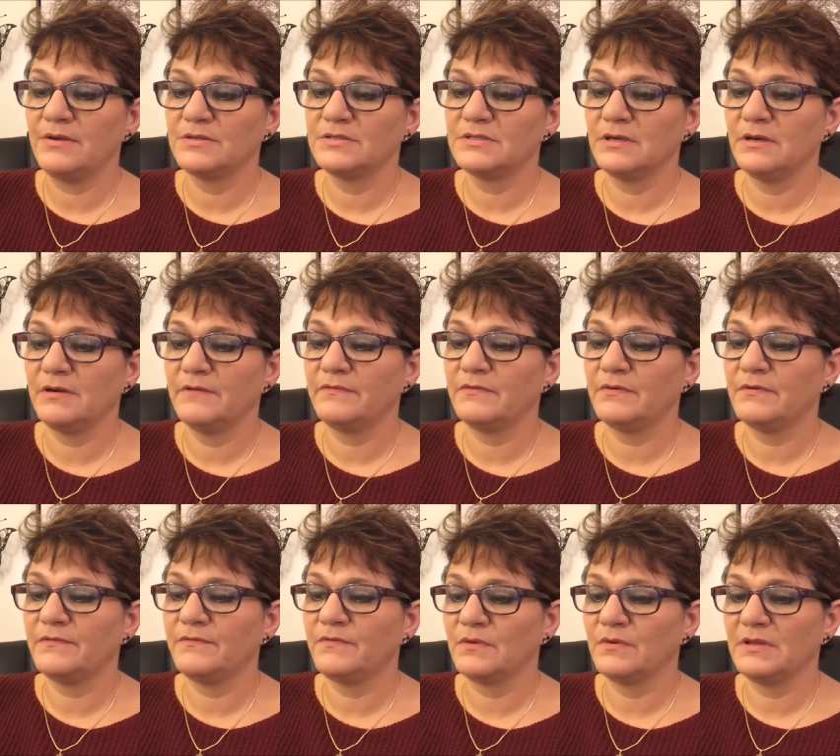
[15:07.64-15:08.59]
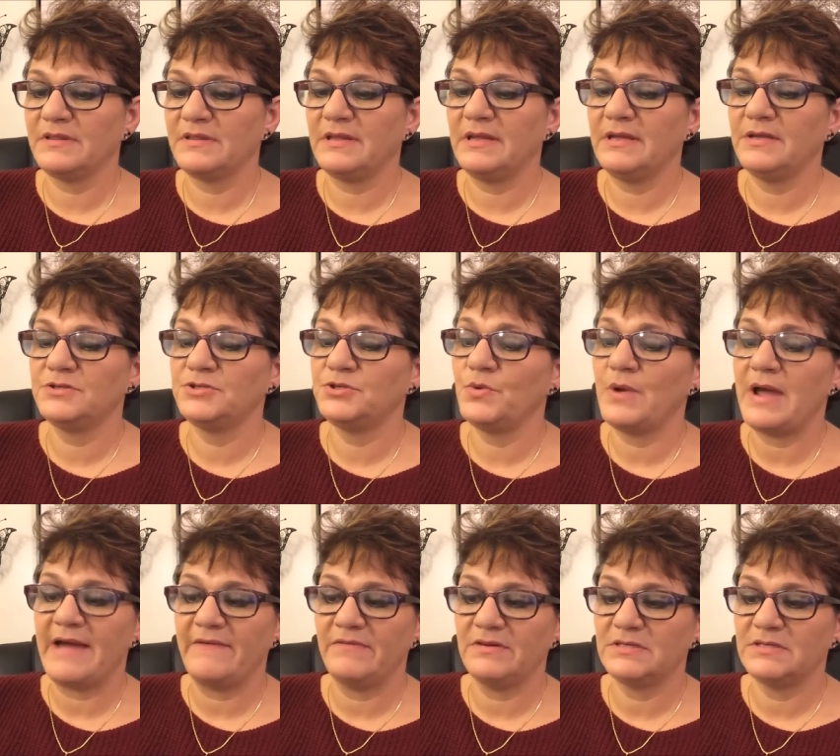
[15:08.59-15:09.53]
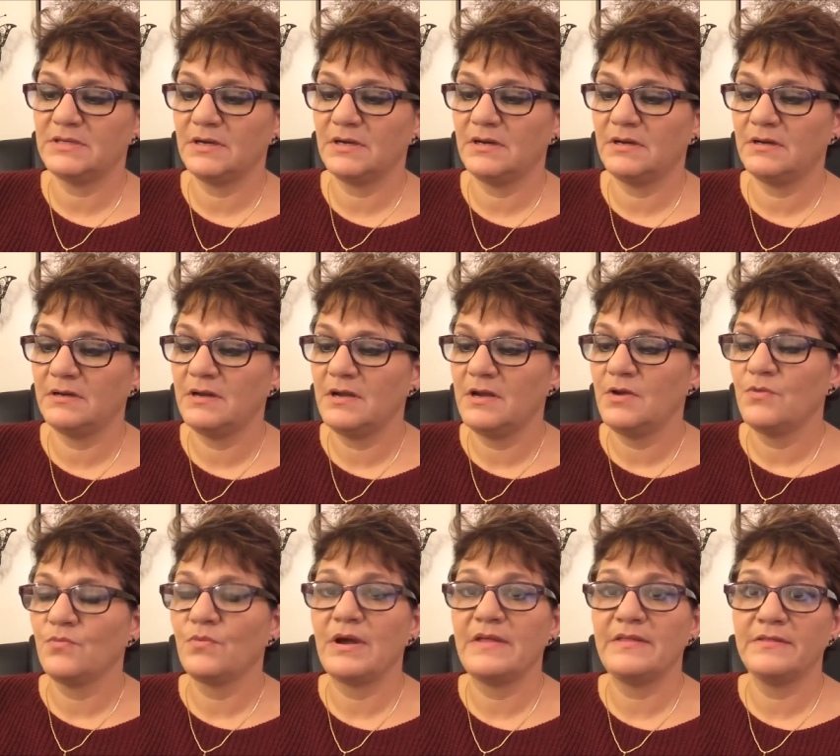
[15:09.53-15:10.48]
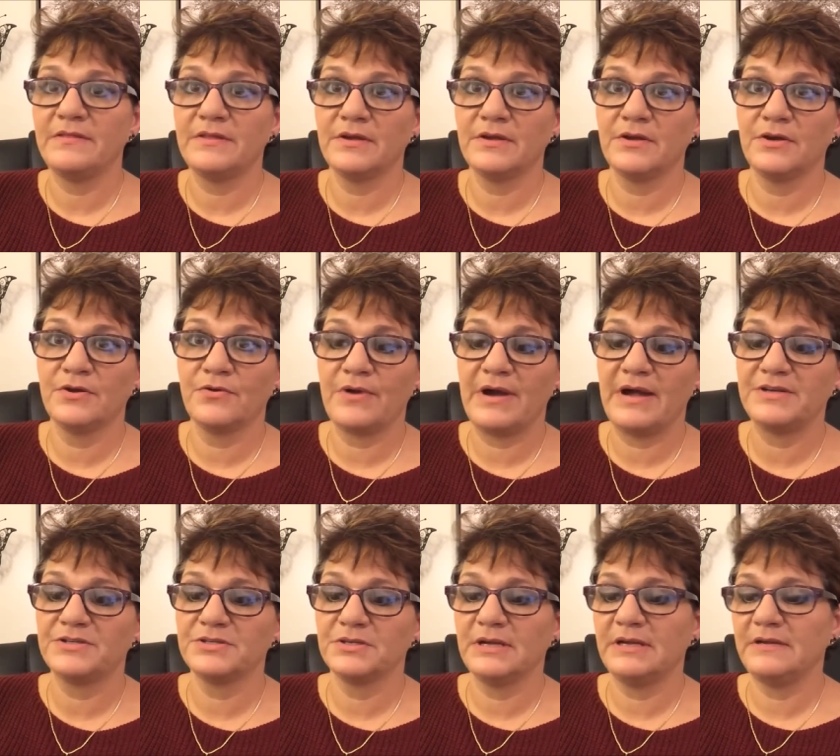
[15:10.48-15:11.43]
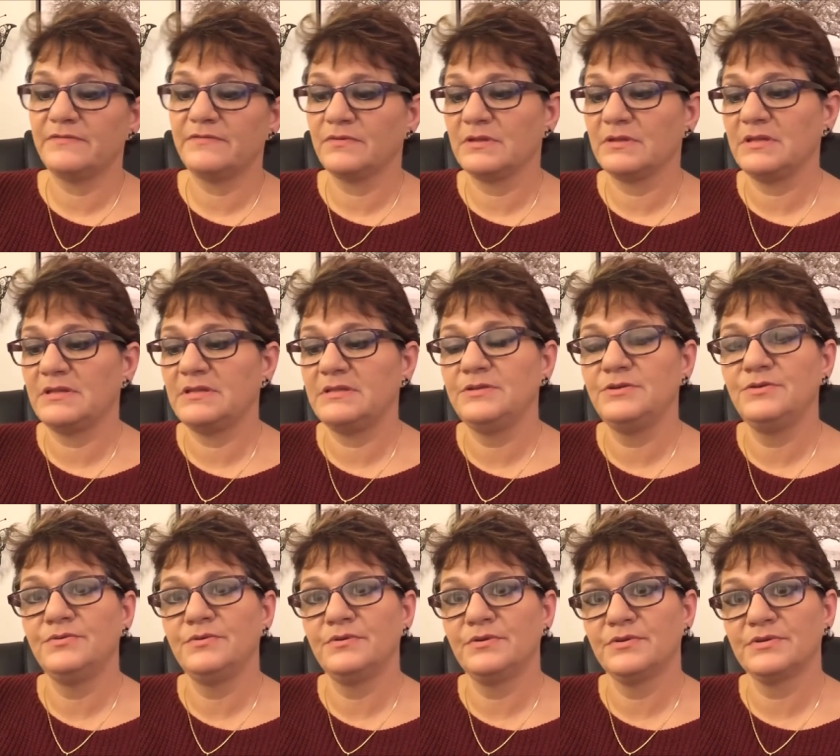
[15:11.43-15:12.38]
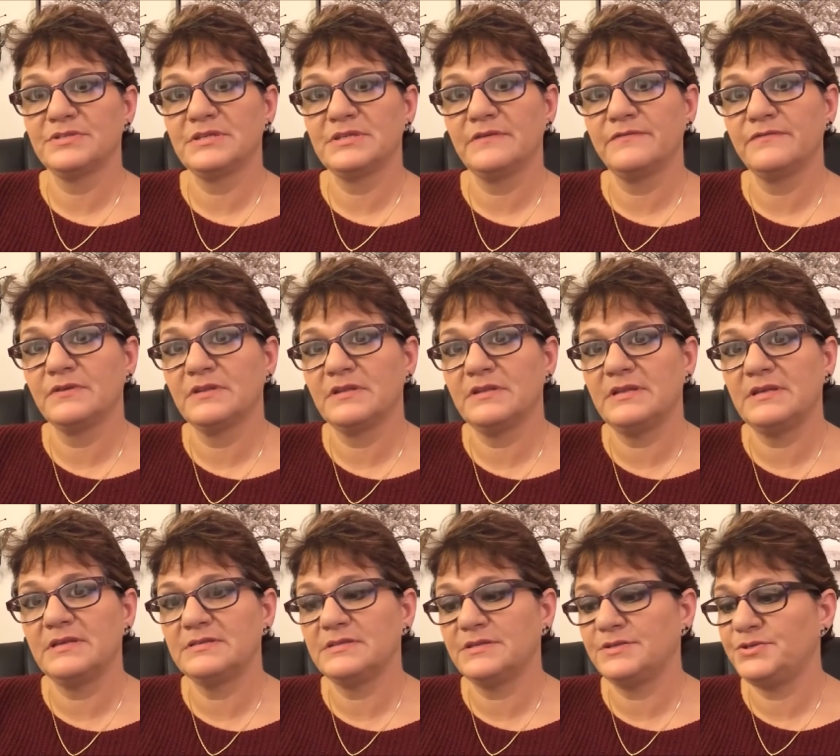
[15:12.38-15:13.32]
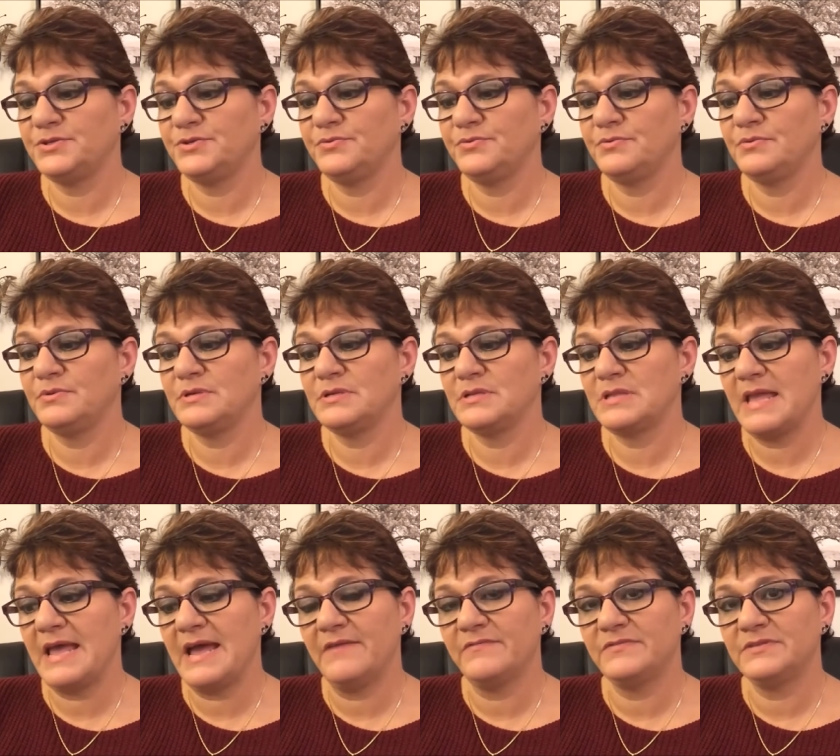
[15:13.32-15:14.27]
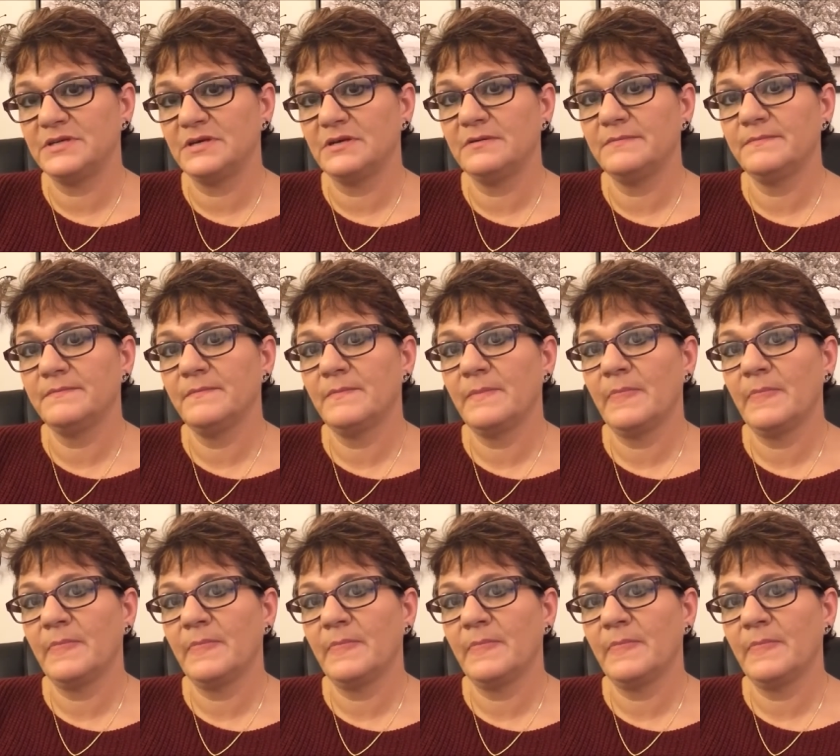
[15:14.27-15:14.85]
yourself for the things you haven't done rather than congratulate yourself for the things that you have done?